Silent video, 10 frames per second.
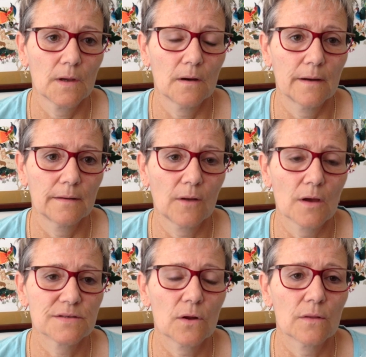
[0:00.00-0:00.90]
I had
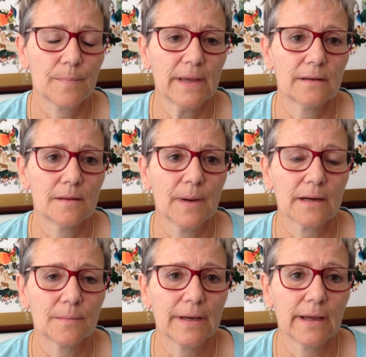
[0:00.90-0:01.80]
lost all the pain in the
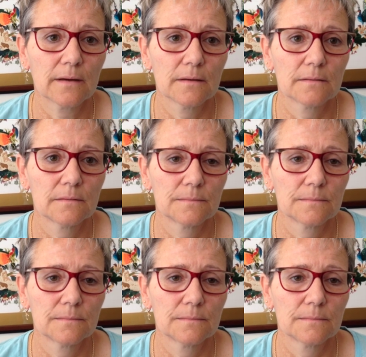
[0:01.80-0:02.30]
back of my neck